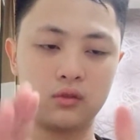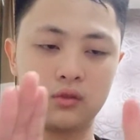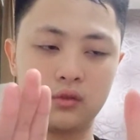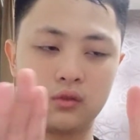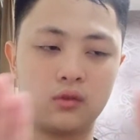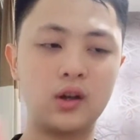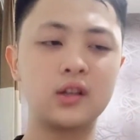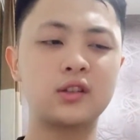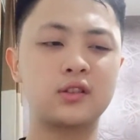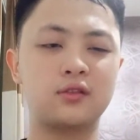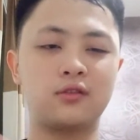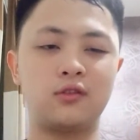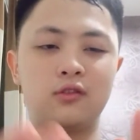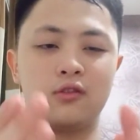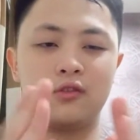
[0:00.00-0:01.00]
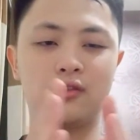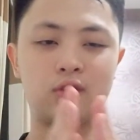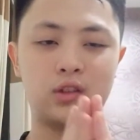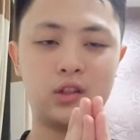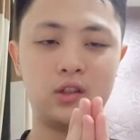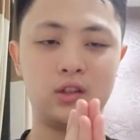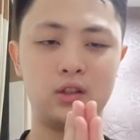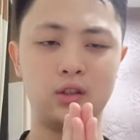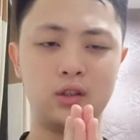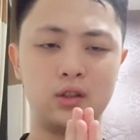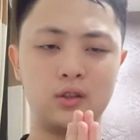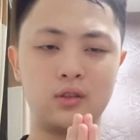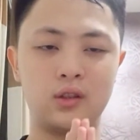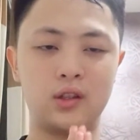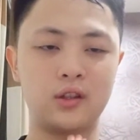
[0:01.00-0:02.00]
What they
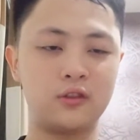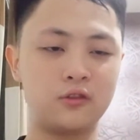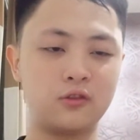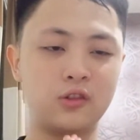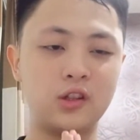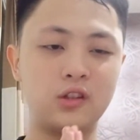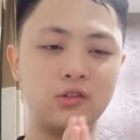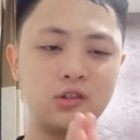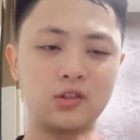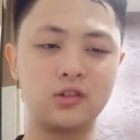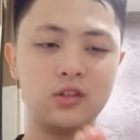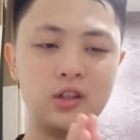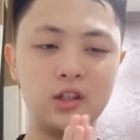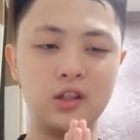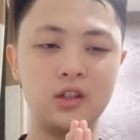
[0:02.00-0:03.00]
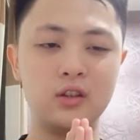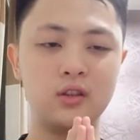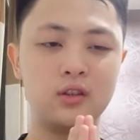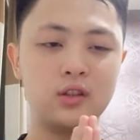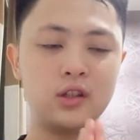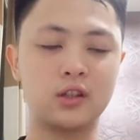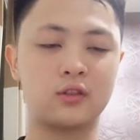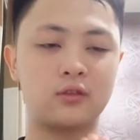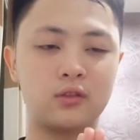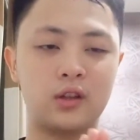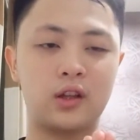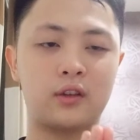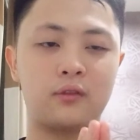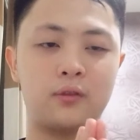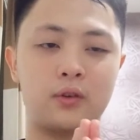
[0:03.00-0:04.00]
we usually need
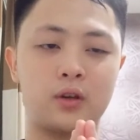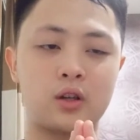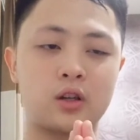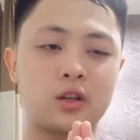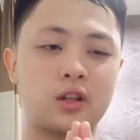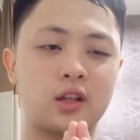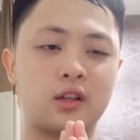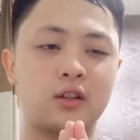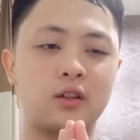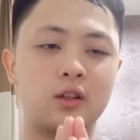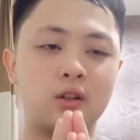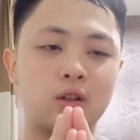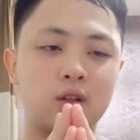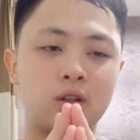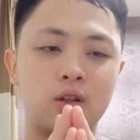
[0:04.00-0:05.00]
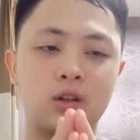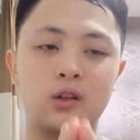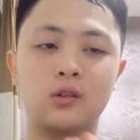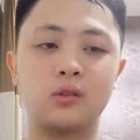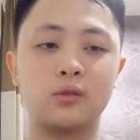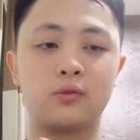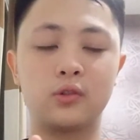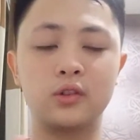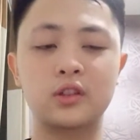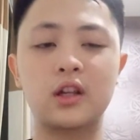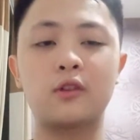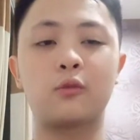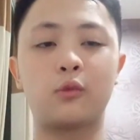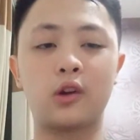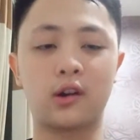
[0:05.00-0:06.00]
like for like a
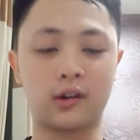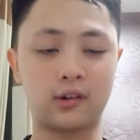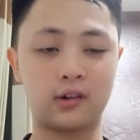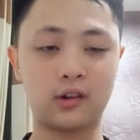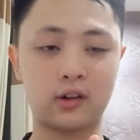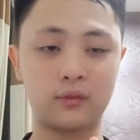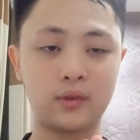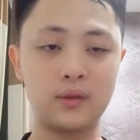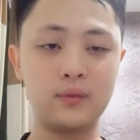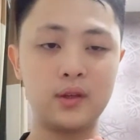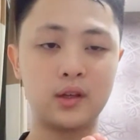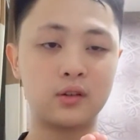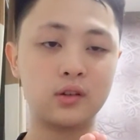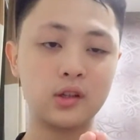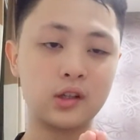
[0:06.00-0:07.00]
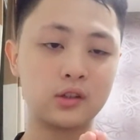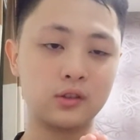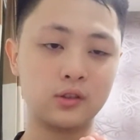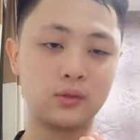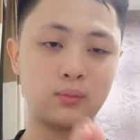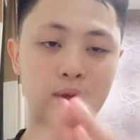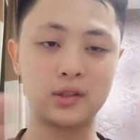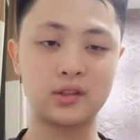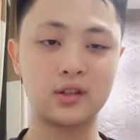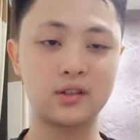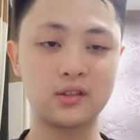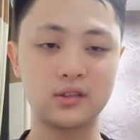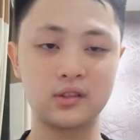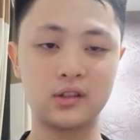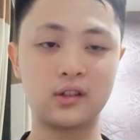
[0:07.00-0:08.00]
full-time work or maybe going to master
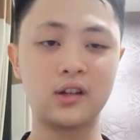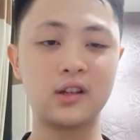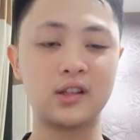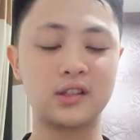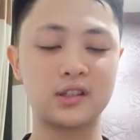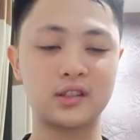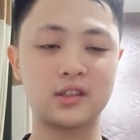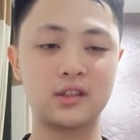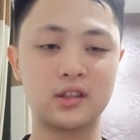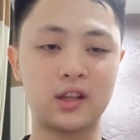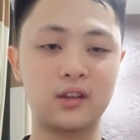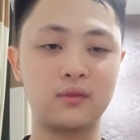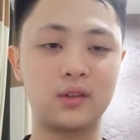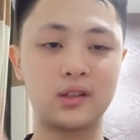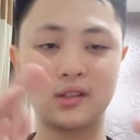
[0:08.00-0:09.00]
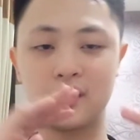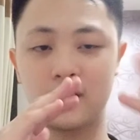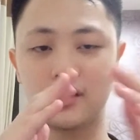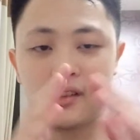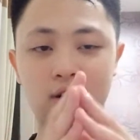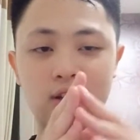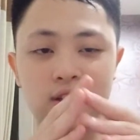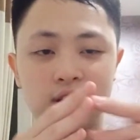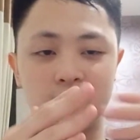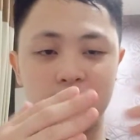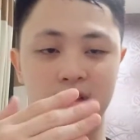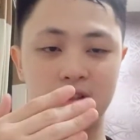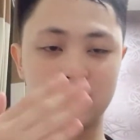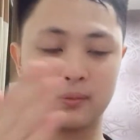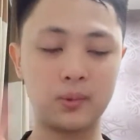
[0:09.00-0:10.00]
degrees, taking master degrees
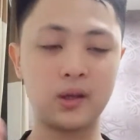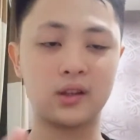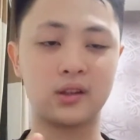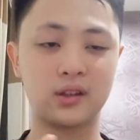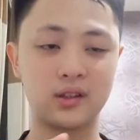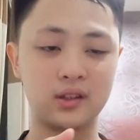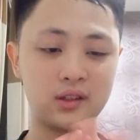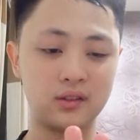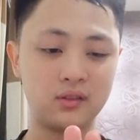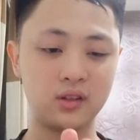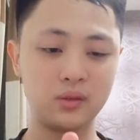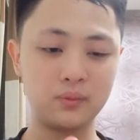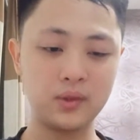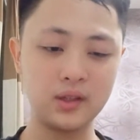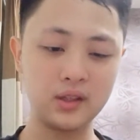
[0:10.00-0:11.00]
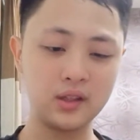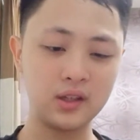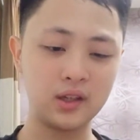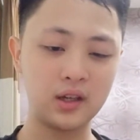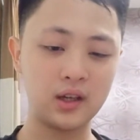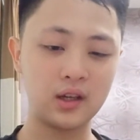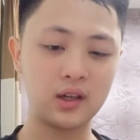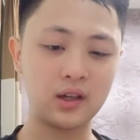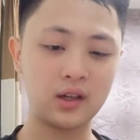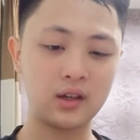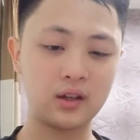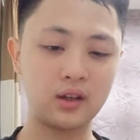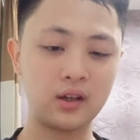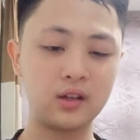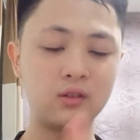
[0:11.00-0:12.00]
in Japan, it will be
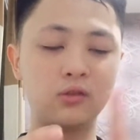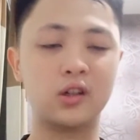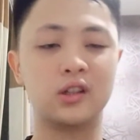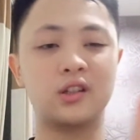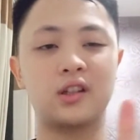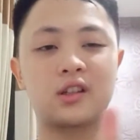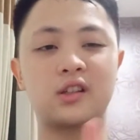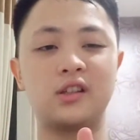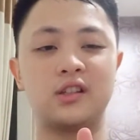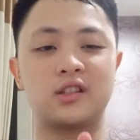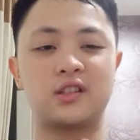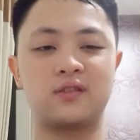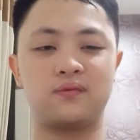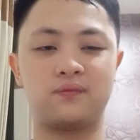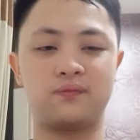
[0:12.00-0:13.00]
N1 at least.